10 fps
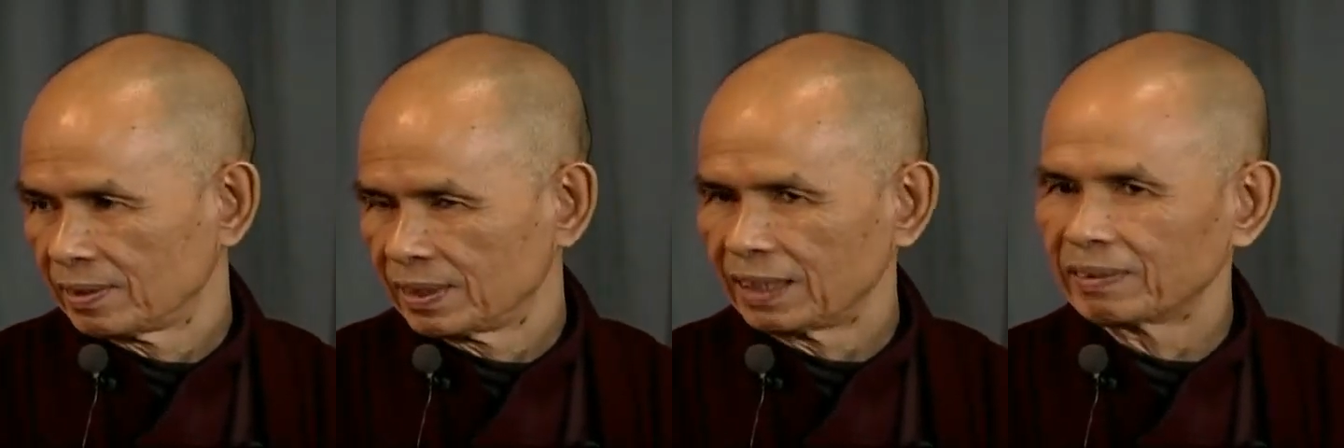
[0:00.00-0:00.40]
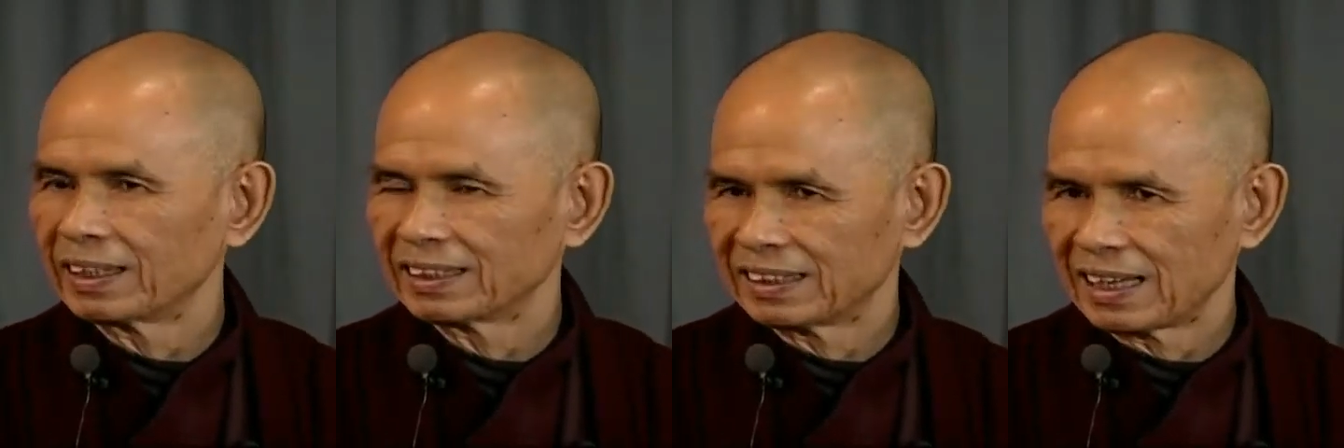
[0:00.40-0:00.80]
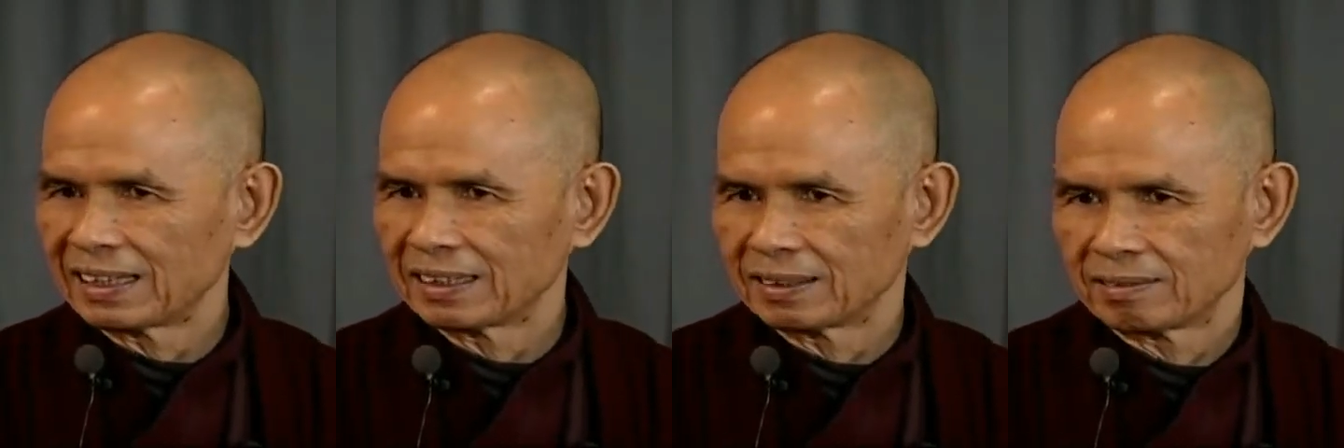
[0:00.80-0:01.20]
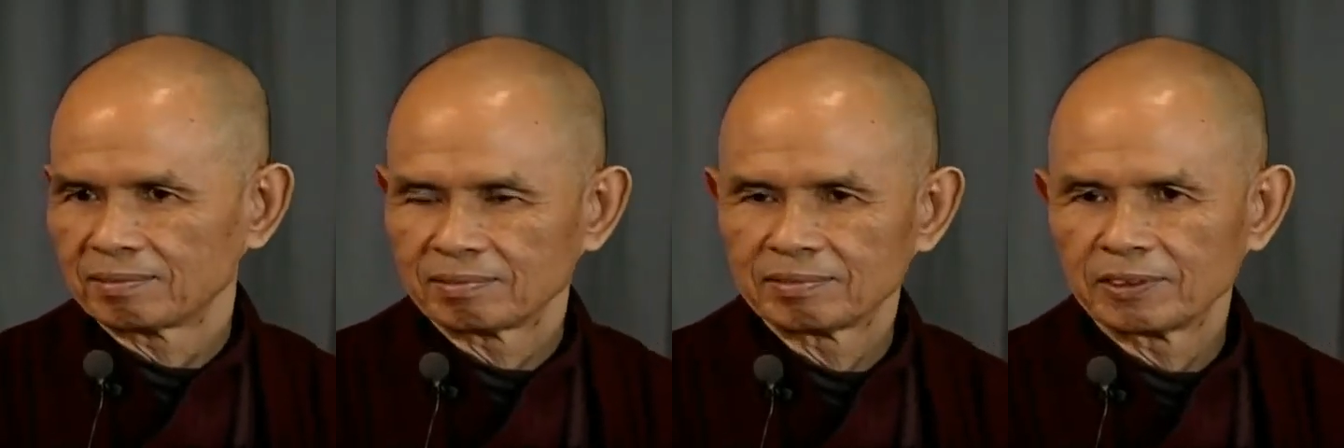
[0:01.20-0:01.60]
Self-understanding
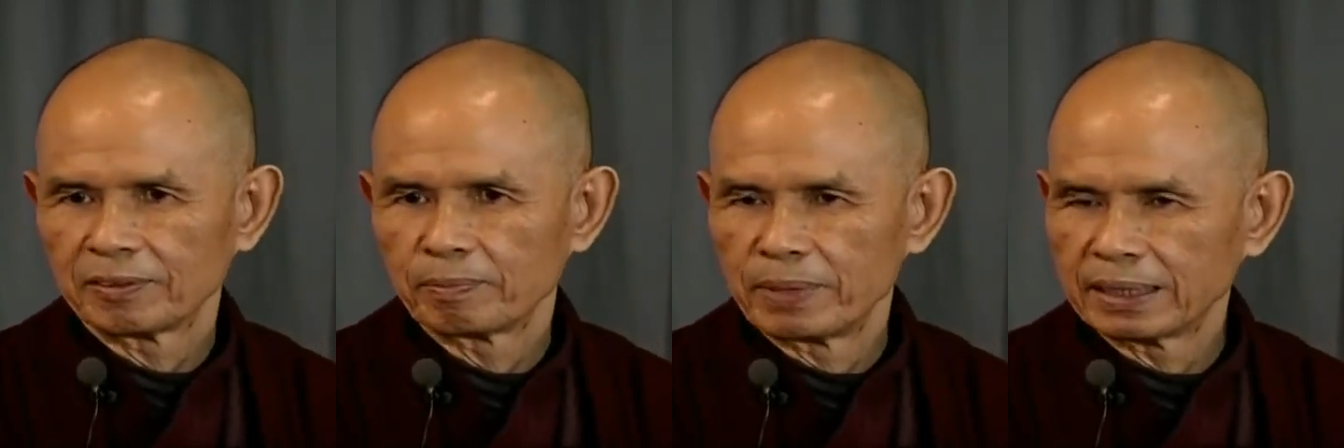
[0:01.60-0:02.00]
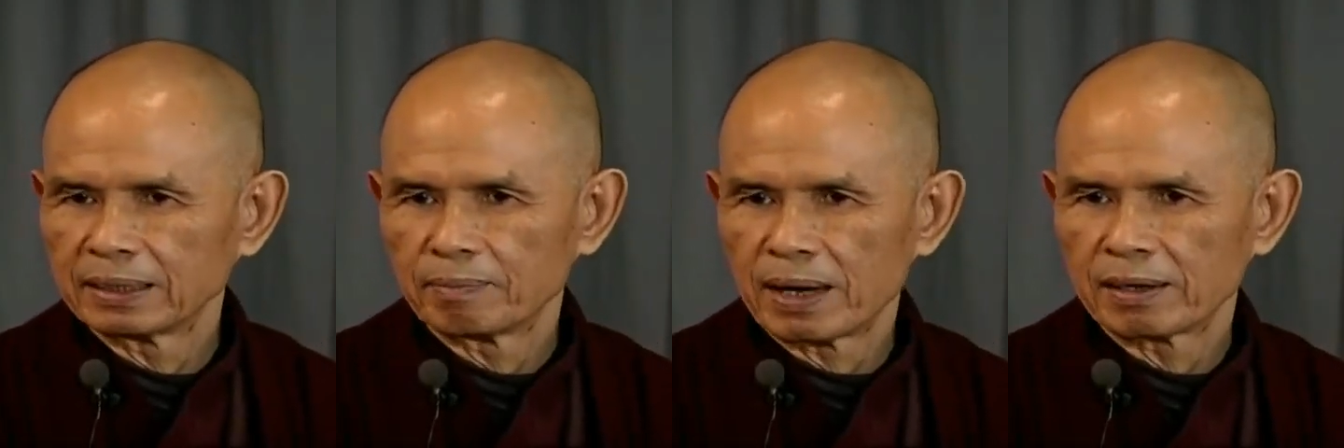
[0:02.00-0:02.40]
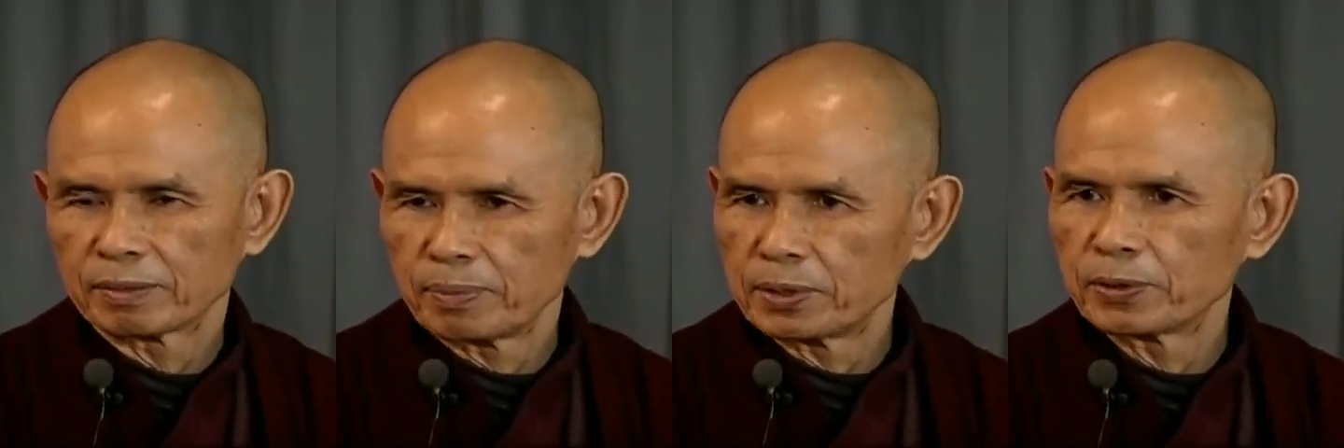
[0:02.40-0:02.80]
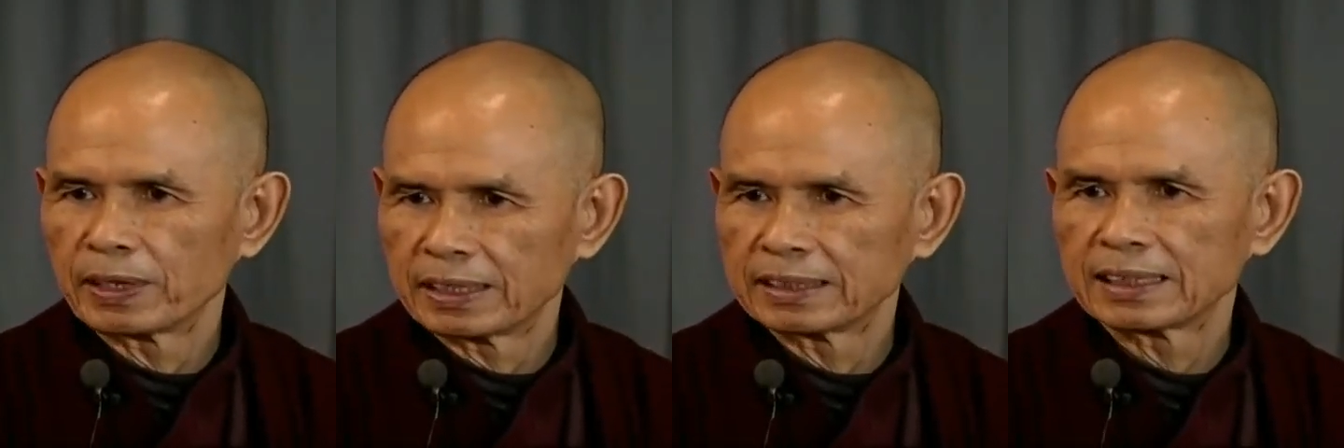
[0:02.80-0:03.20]
will bring about
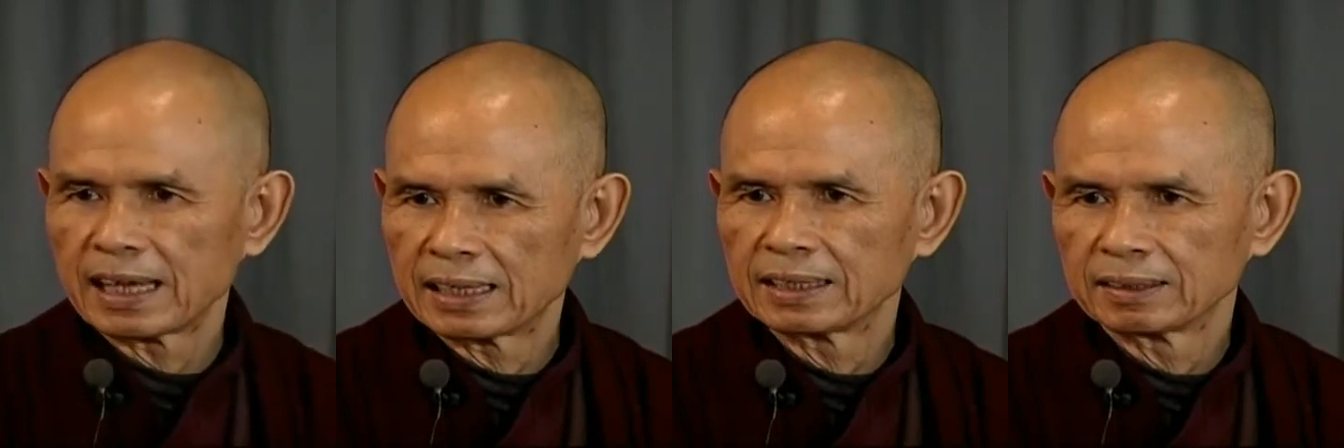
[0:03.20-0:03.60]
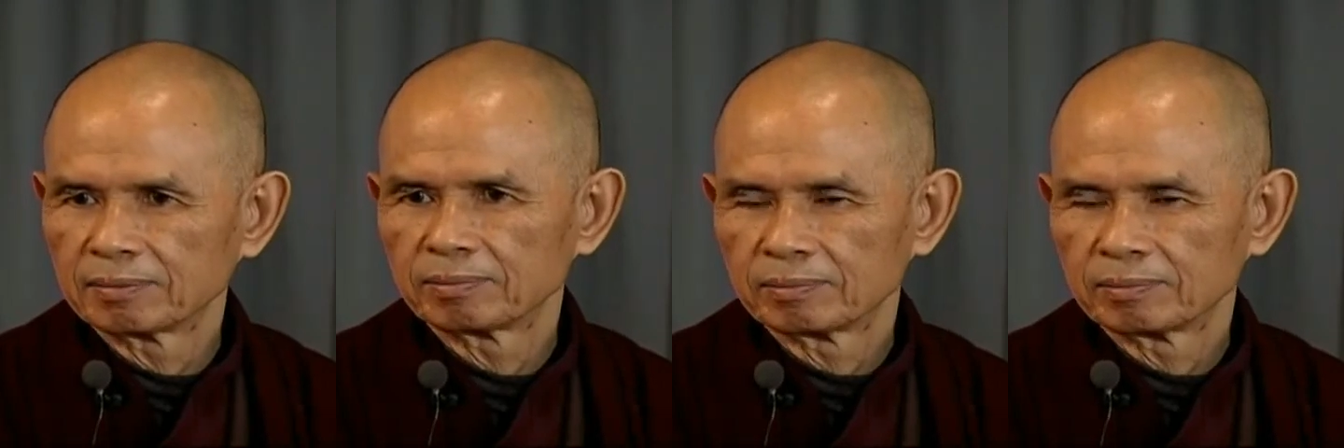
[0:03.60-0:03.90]
mutual understanding.